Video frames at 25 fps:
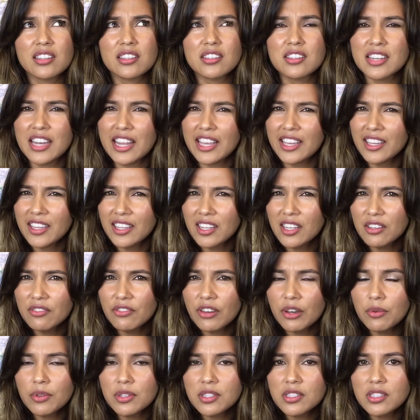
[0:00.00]

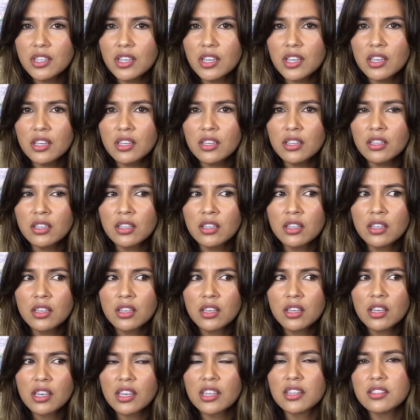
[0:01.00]
negative, I would say,
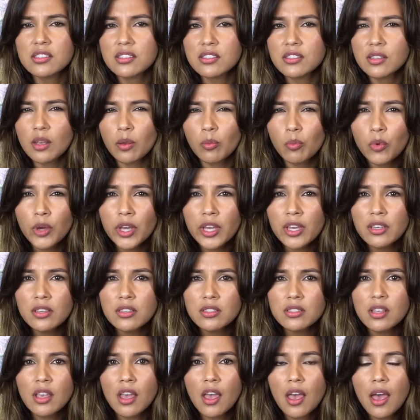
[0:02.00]
in some
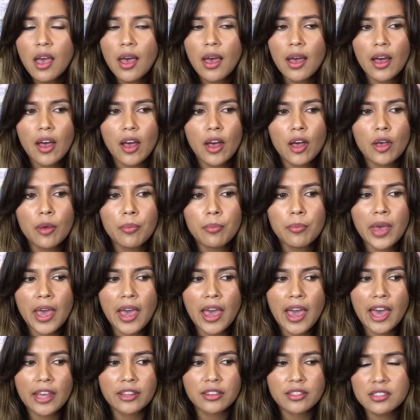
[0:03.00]
ways.
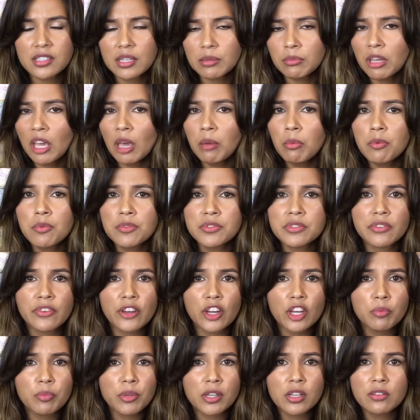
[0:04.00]
At the same time, it was
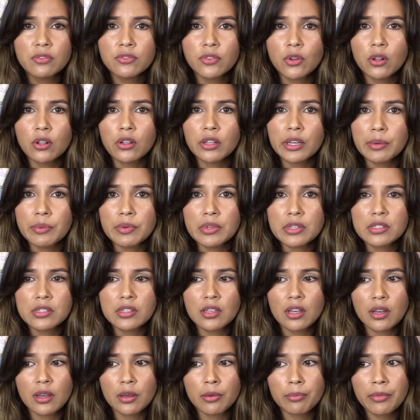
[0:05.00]
very beautiful. It
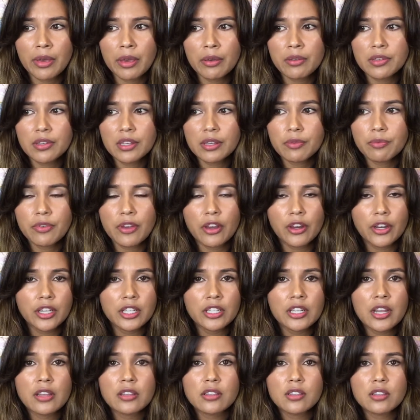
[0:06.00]
was very
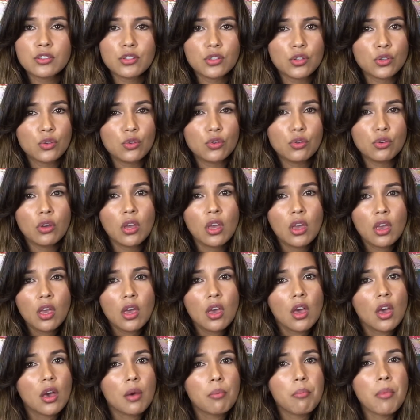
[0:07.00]
connected to
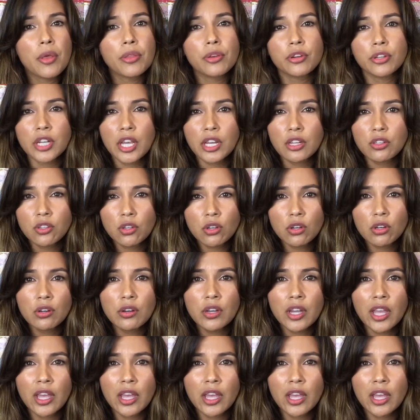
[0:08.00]
Mother Nature,